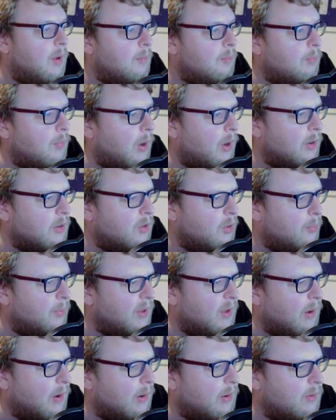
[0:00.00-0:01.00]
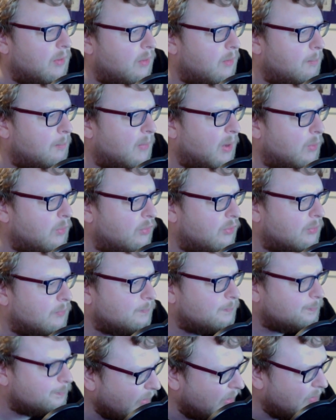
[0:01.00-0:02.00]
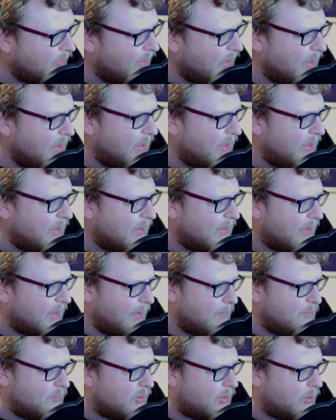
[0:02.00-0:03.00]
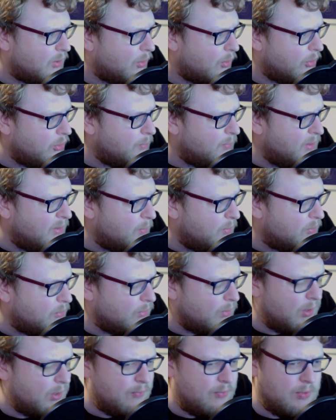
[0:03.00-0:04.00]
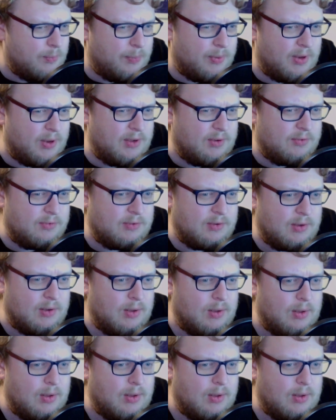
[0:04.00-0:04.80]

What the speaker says: arguably harder than most. The game's economy was all over the place,